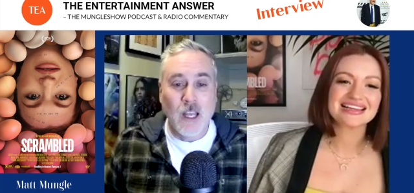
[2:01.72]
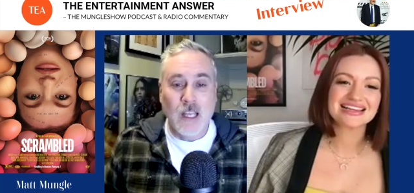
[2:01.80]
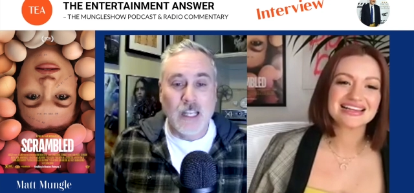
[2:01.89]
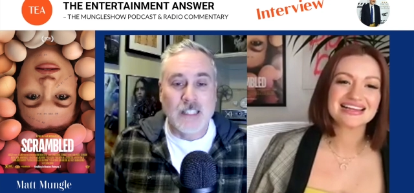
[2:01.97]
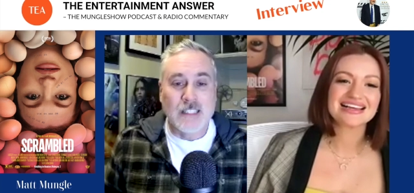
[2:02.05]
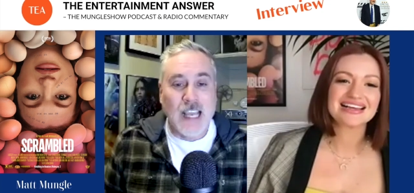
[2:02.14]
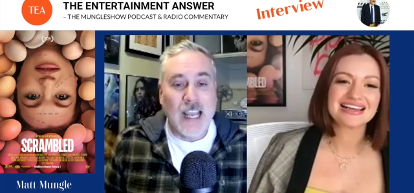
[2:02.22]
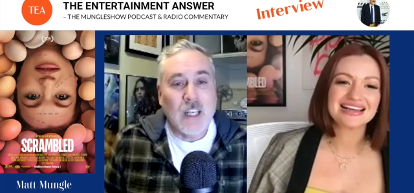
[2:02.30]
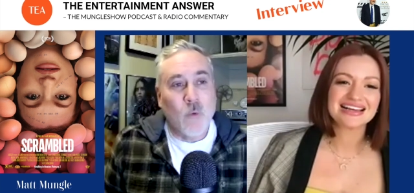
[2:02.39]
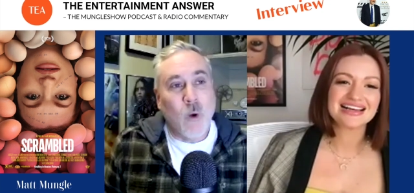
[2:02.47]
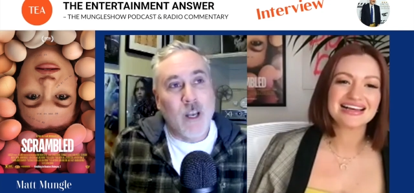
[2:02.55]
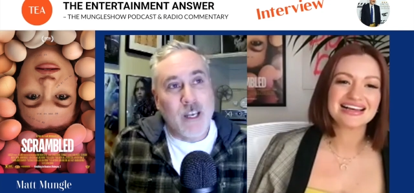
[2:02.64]
Speaker 1: exactly
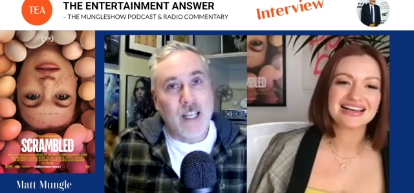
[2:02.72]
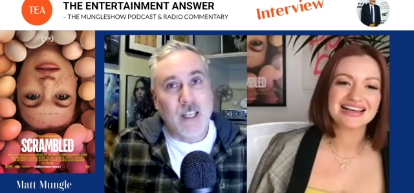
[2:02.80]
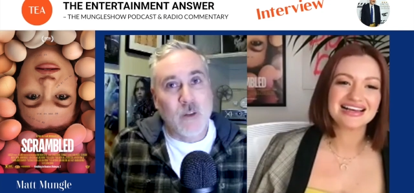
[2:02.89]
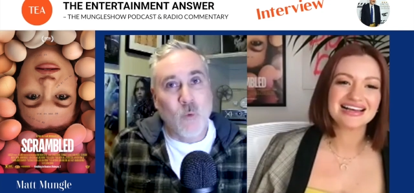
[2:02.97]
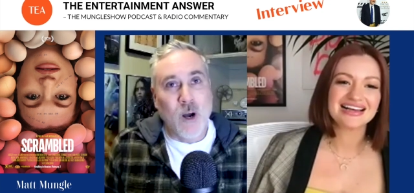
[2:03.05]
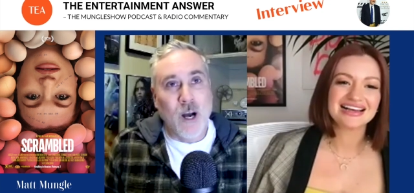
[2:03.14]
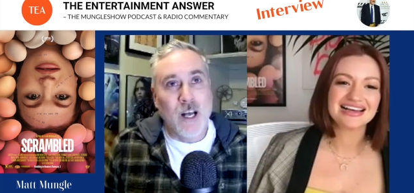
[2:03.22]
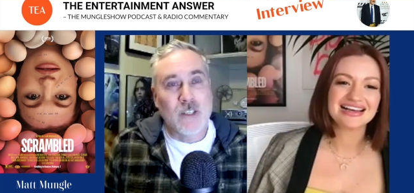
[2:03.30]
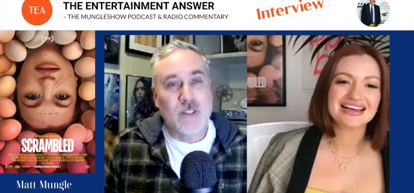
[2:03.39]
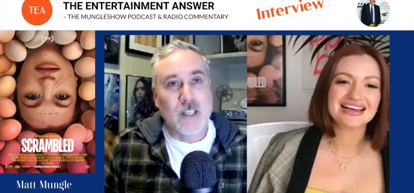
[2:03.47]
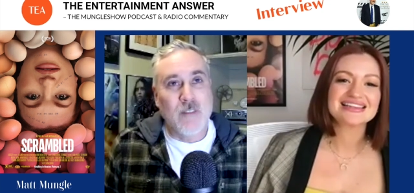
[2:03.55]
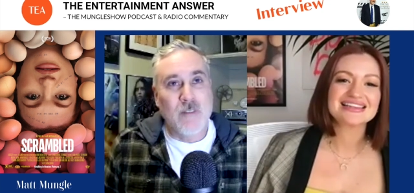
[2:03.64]
what Nellie was
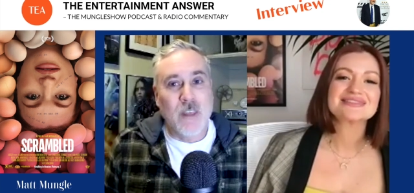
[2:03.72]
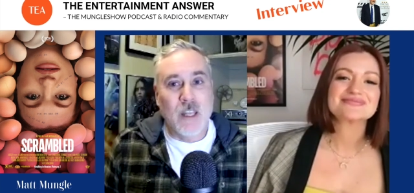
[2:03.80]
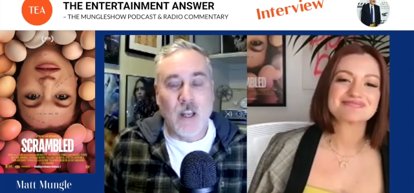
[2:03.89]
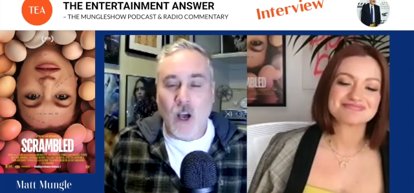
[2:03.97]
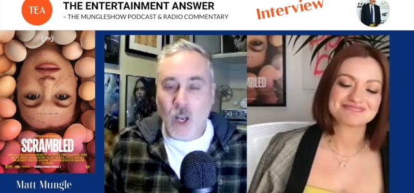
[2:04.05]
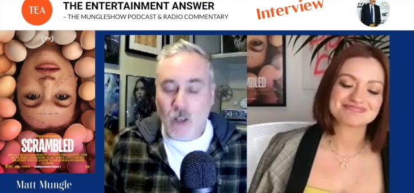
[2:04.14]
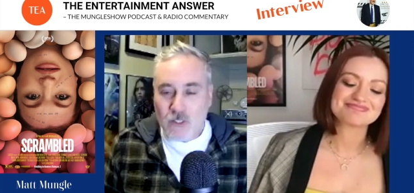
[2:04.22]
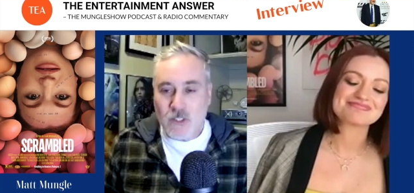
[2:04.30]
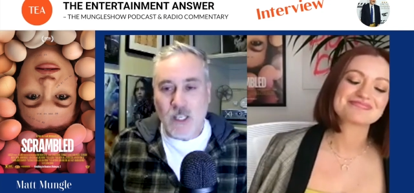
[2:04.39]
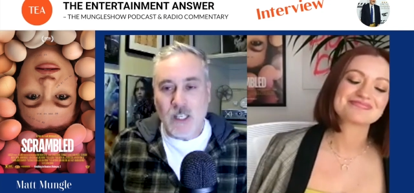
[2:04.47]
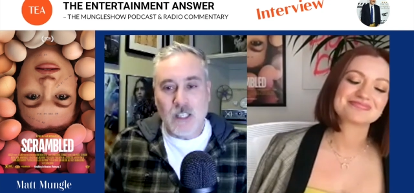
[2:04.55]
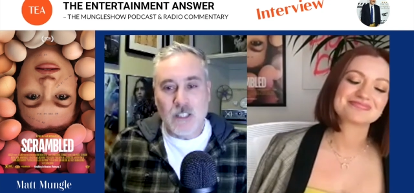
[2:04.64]
and then all of a sudden
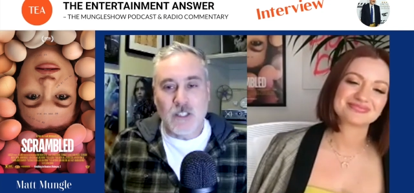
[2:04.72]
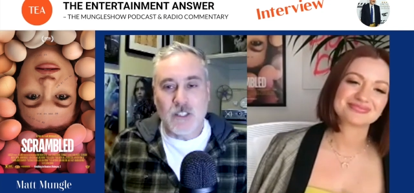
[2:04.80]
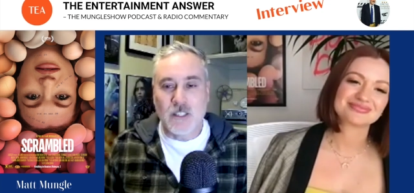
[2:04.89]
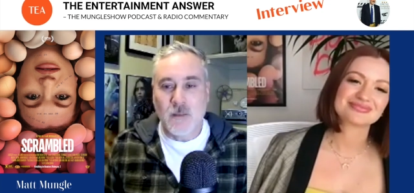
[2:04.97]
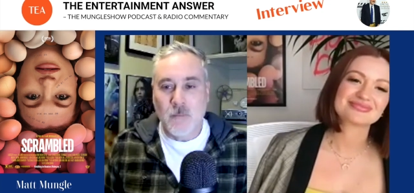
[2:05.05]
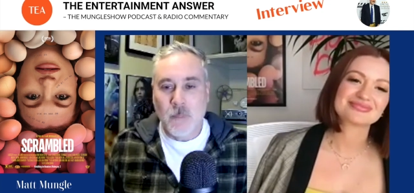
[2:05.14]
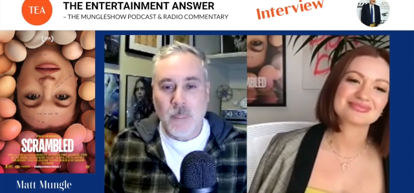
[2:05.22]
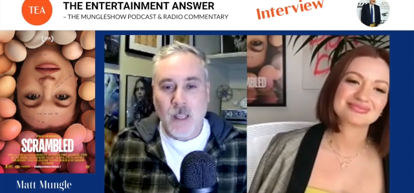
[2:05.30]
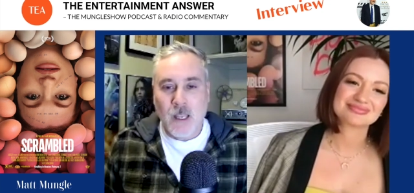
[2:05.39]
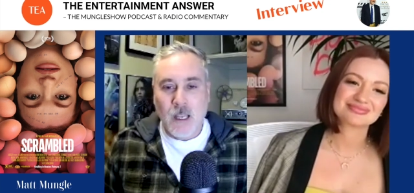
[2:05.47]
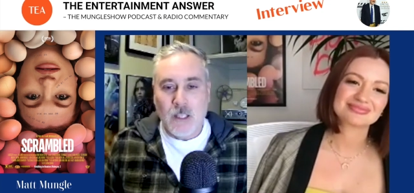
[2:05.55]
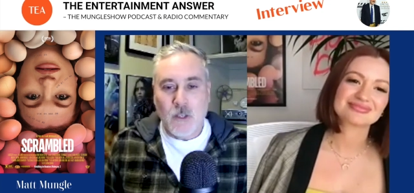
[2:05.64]
it just
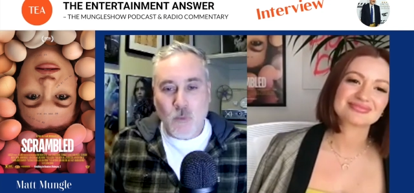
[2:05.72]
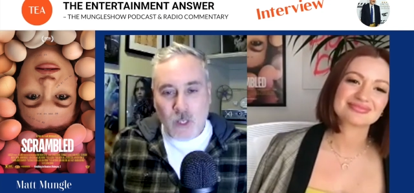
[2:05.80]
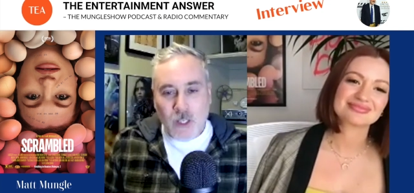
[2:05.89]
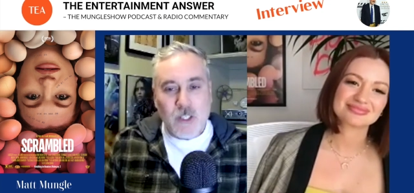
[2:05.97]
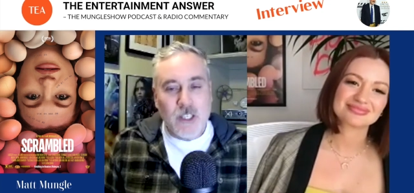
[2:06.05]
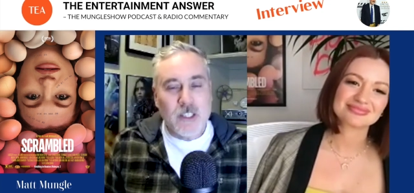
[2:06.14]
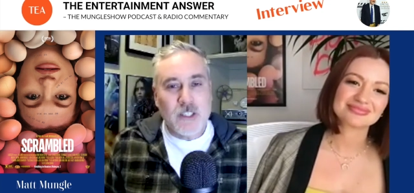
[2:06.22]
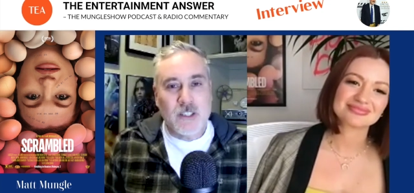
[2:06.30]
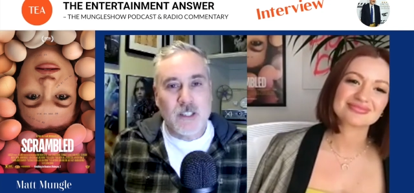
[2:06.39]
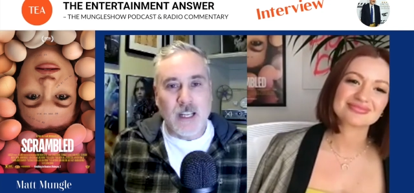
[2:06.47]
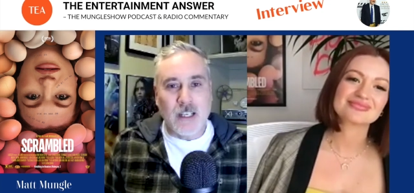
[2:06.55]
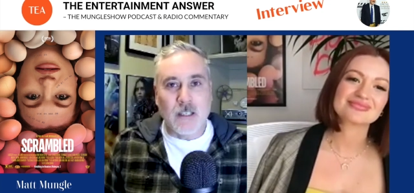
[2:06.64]
you're really good at just
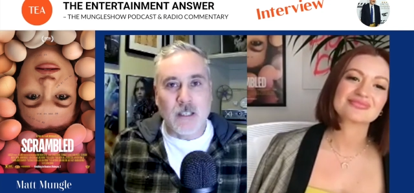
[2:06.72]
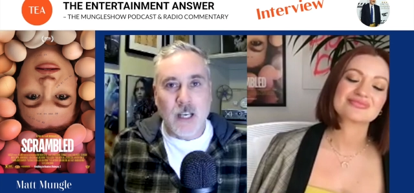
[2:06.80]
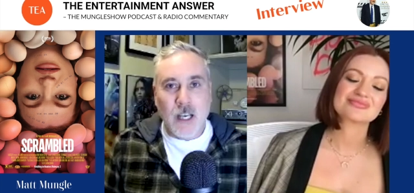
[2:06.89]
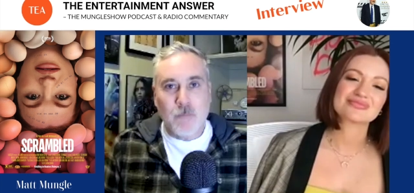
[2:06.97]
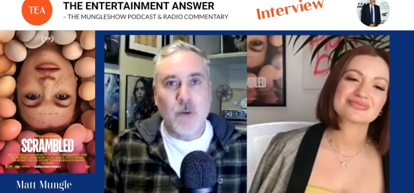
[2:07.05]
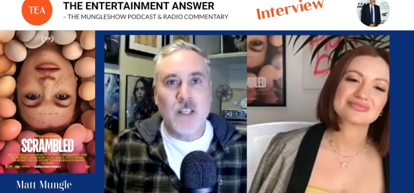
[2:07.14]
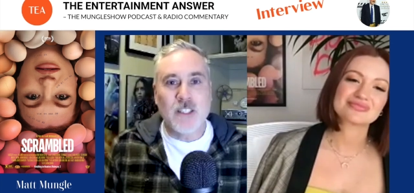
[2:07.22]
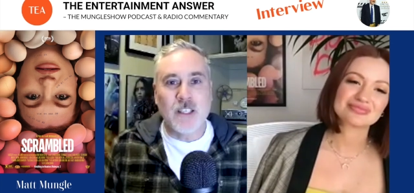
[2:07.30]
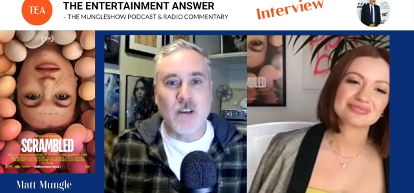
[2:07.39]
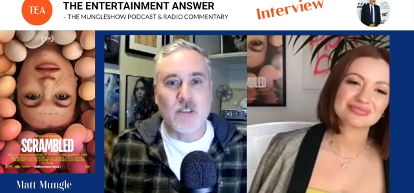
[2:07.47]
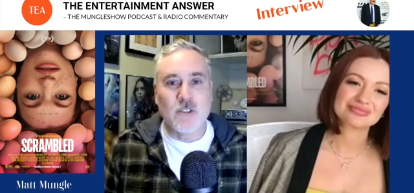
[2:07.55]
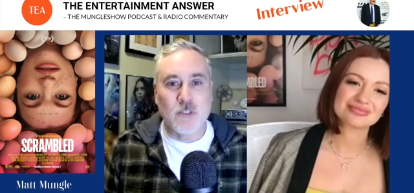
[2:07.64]
like gut punching our
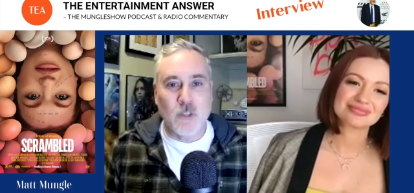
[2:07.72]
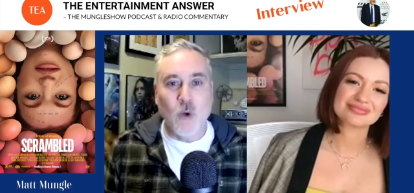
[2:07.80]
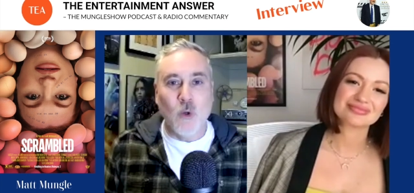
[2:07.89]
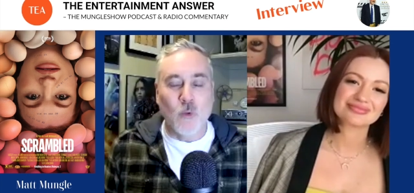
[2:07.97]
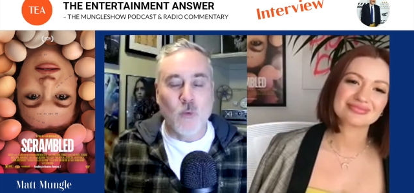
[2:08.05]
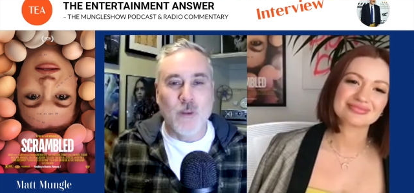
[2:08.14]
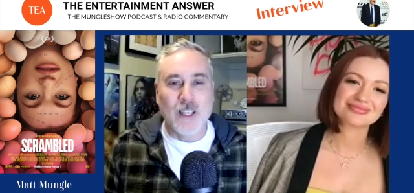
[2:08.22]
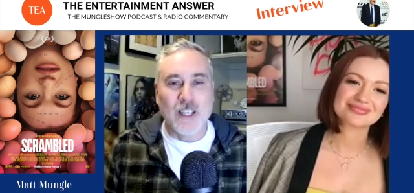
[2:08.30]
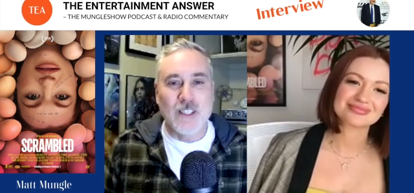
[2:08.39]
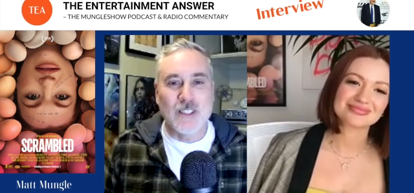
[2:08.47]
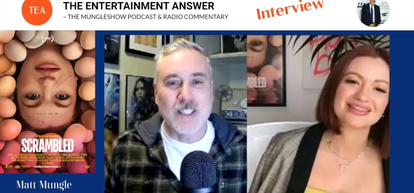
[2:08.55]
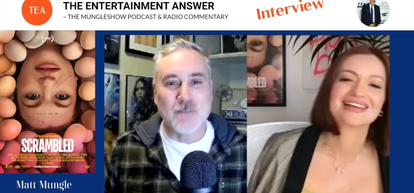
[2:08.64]
soul when we least
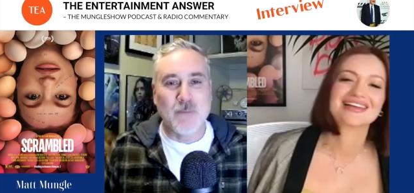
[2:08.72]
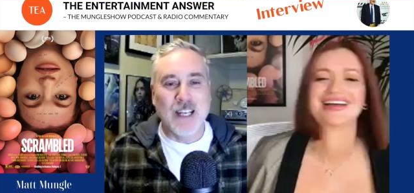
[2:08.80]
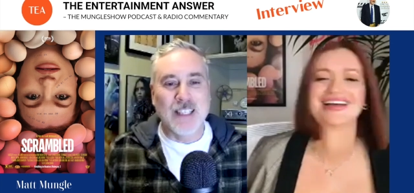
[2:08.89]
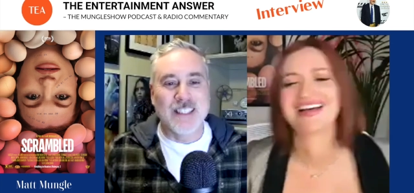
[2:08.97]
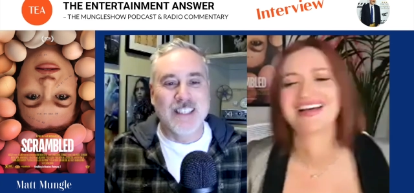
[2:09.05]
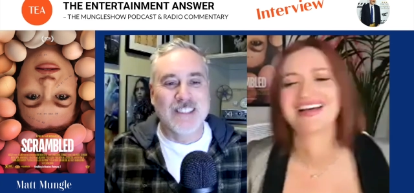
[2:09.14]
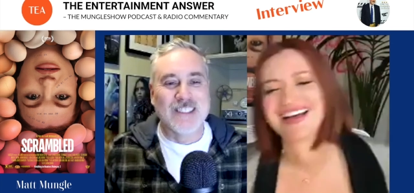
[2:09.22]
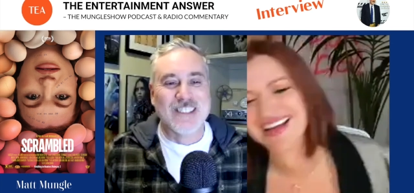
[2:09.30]
expected it.